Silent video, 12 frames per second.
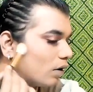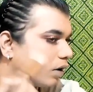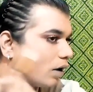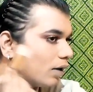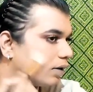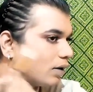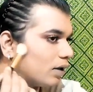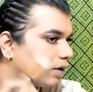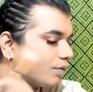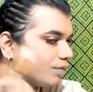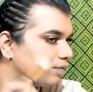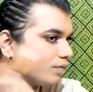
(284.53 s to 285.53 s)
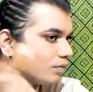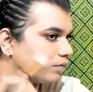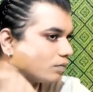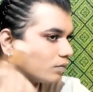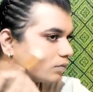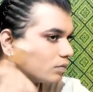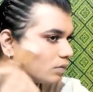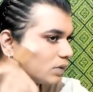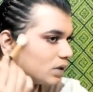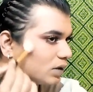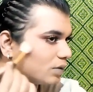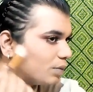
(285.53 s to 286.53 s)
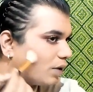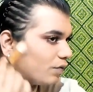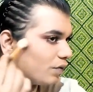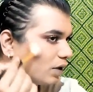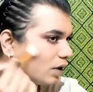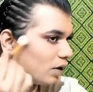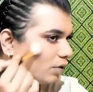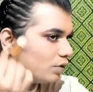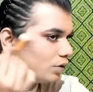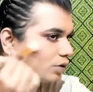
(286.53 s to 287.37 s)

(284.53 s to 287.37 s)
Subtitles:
And then buff it out